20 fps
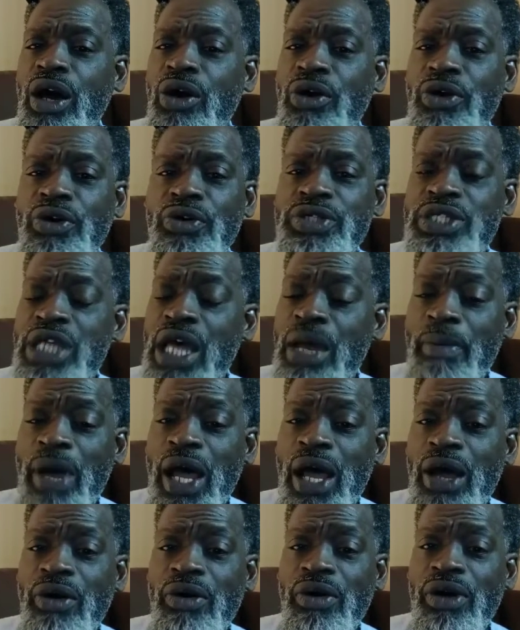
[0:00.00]
Hold on, time
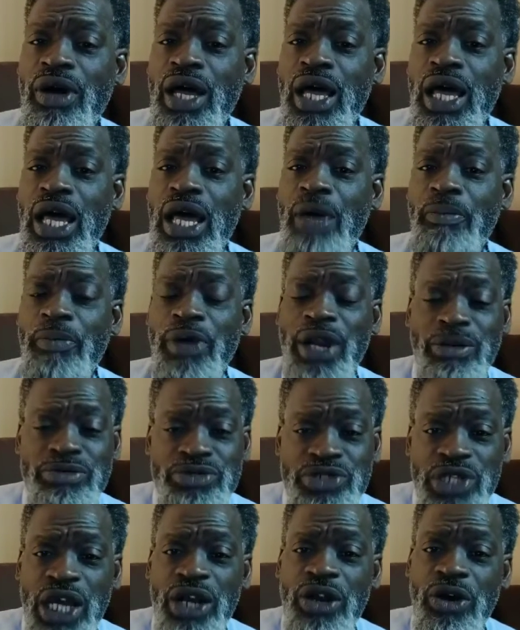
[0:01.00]
out. But I'm
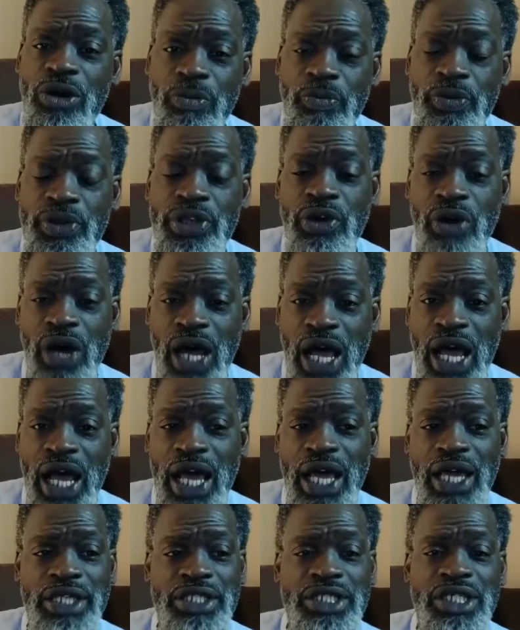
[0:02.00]
trying to open your
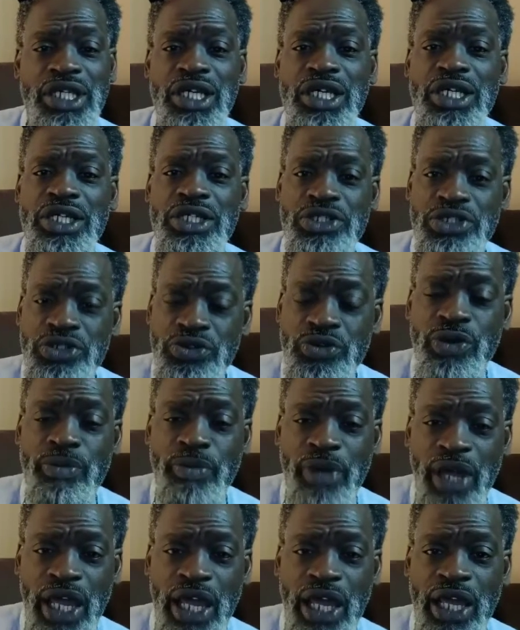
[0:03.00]
eyes to a
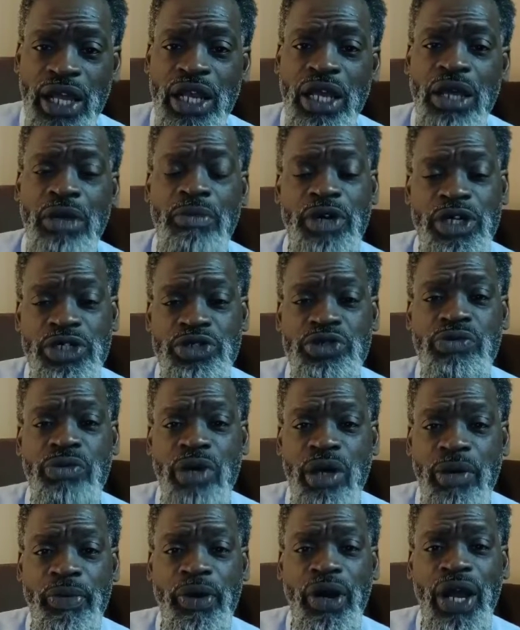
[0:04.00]
man. Because you
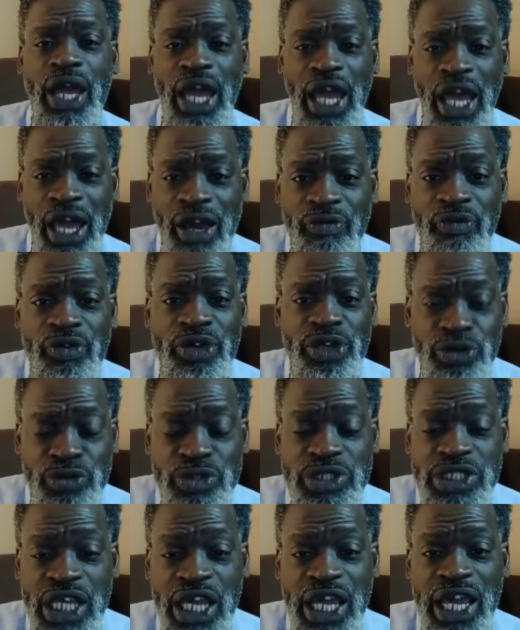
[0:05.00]
remember, you
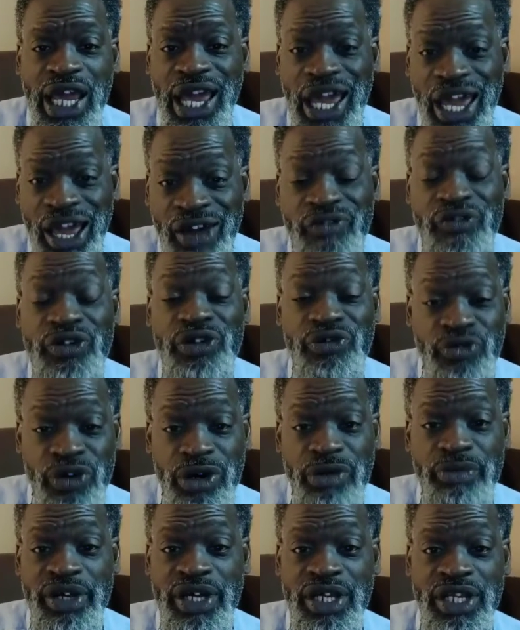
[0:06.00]
said every
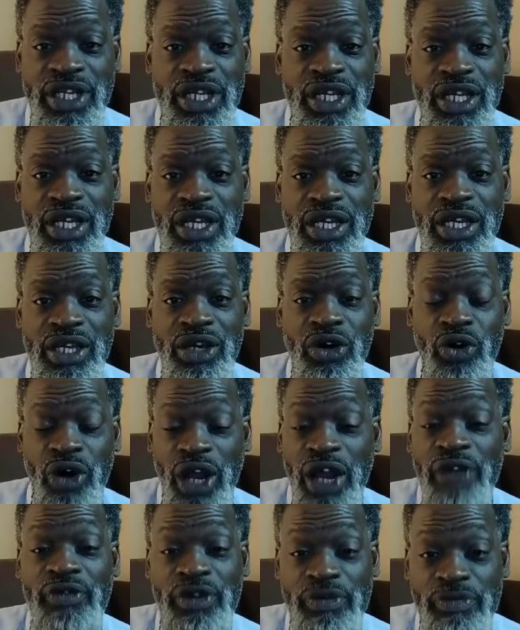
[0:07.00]
woman or
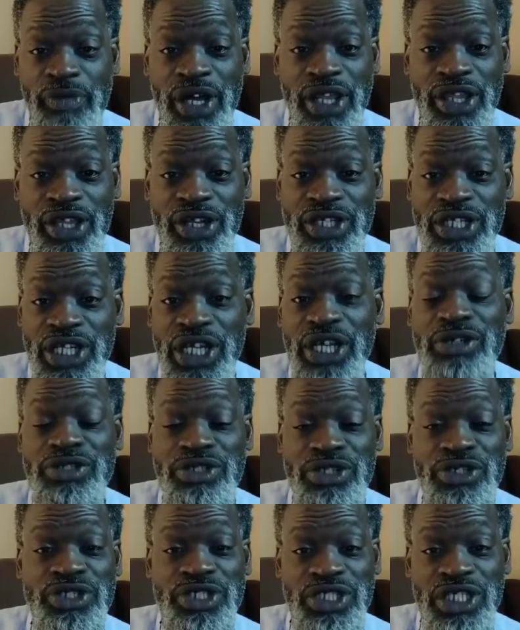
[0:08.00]
every mother tells
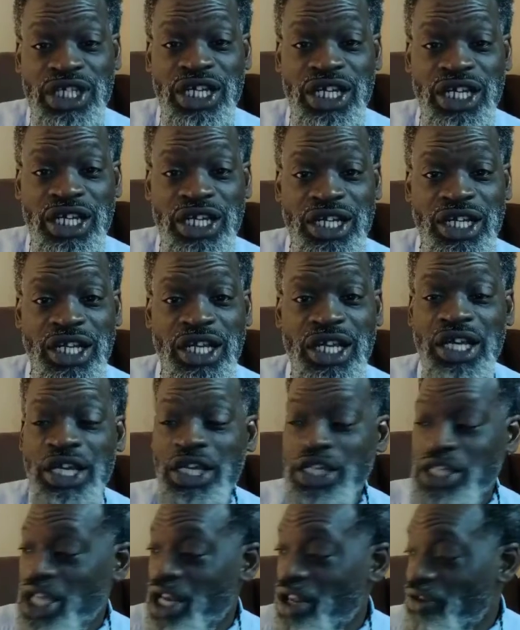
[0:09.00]
her son
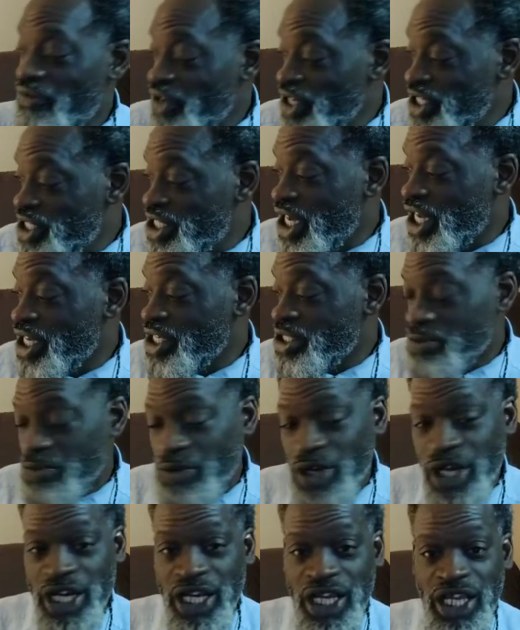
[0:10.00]
that if he chase
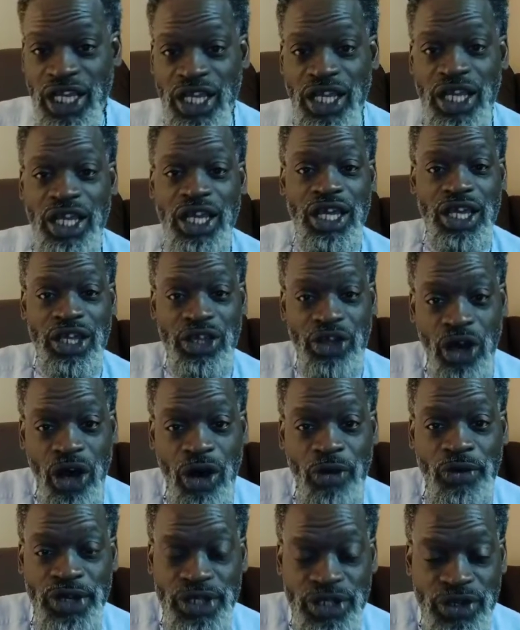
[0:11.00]
money, he
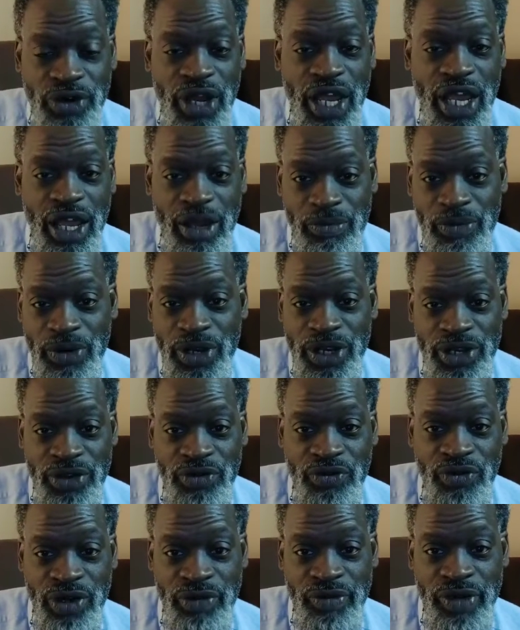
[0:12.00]
always going to have plenty of
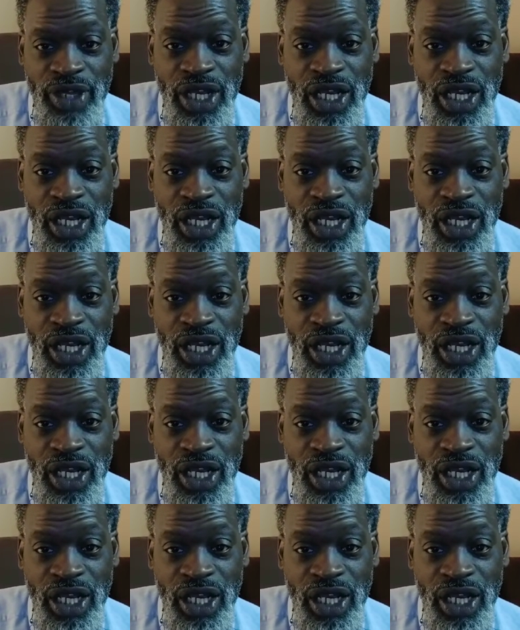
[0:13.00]
women.